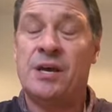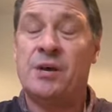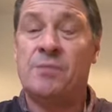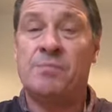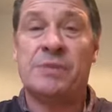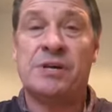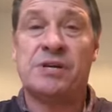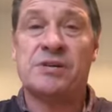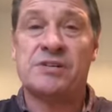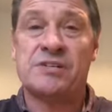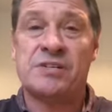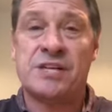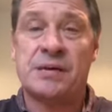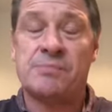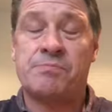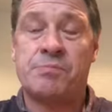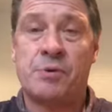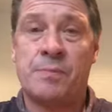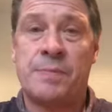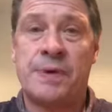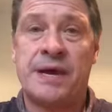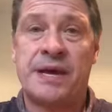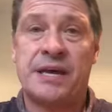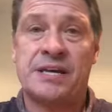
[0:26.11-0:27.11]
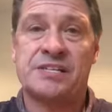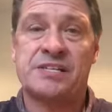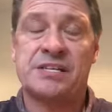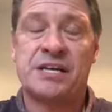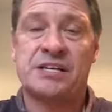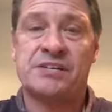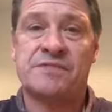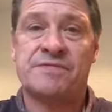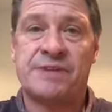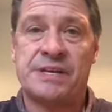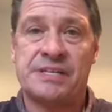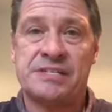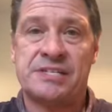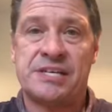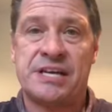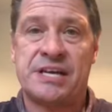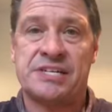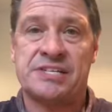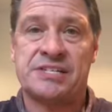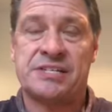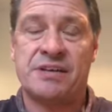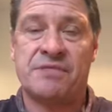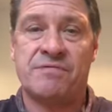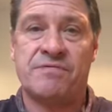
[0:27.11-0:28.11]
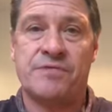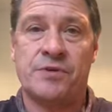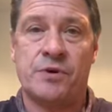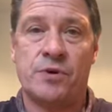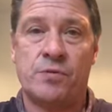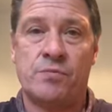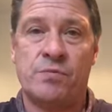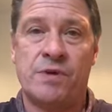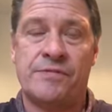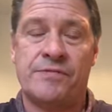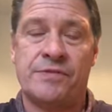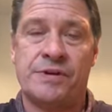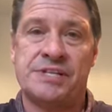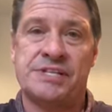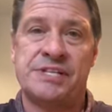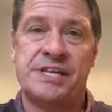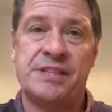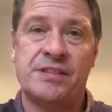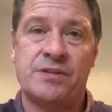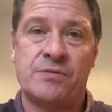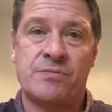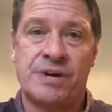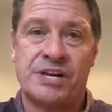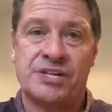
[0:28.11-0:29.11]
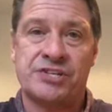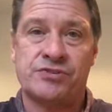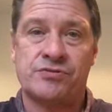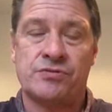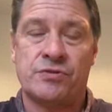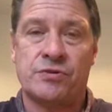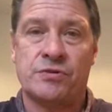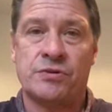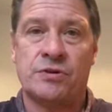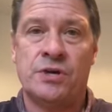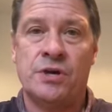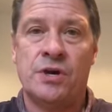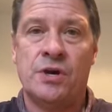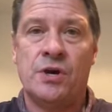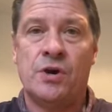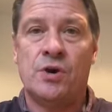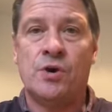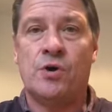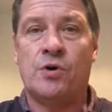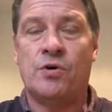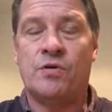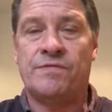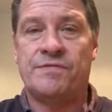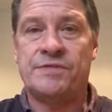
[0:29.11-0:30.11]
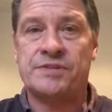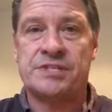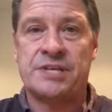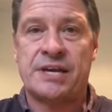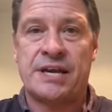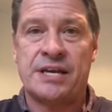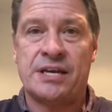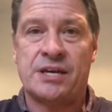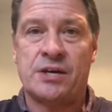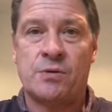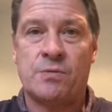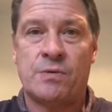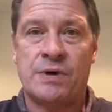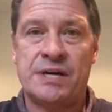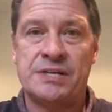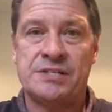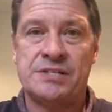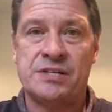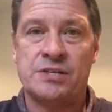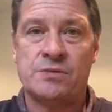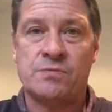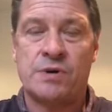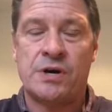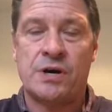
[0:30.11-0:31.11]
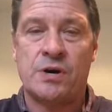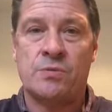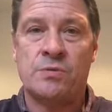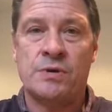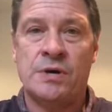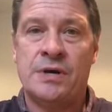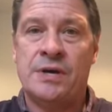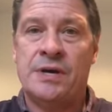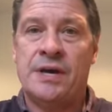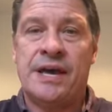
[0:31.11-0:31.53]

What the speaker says: because they prepare such fantastic food, whether it's in the restaurant or for takeaways as well.